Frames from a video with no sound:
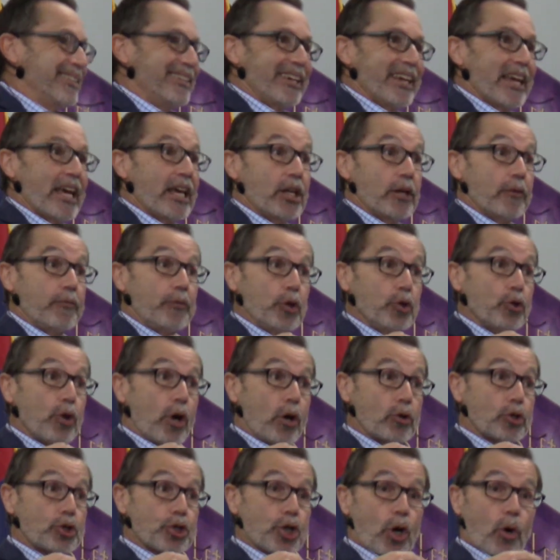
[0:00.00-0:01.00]
And if you
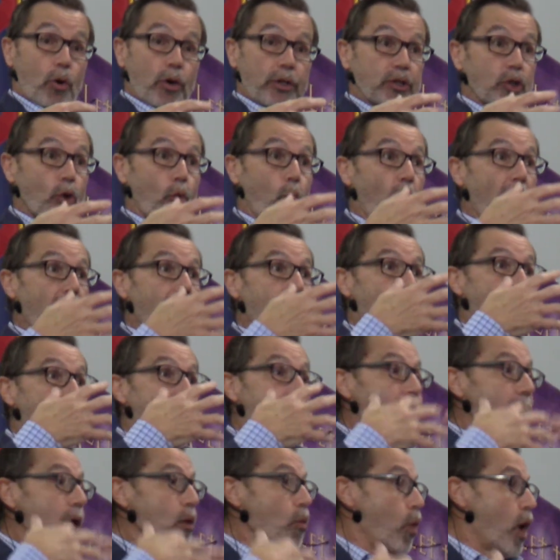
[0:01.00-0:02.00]
don't show it the way
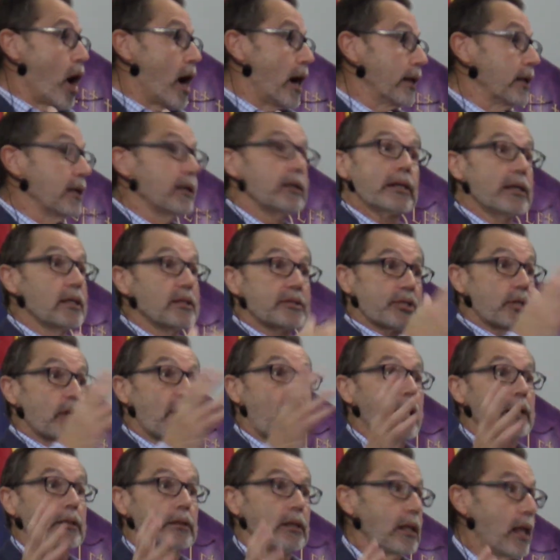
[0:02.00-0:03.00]
I want it, it's
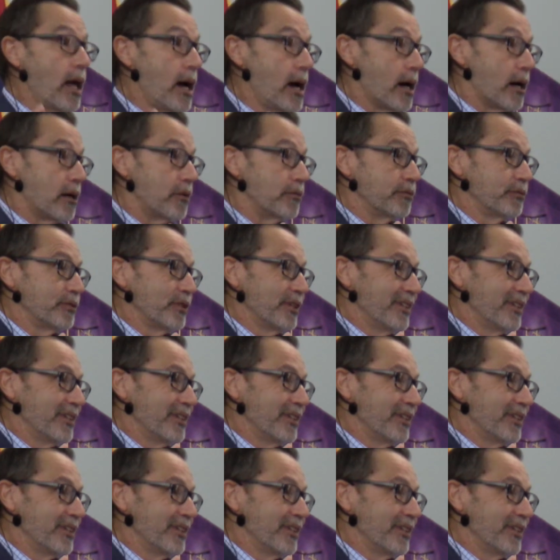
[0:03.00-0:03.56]
not love.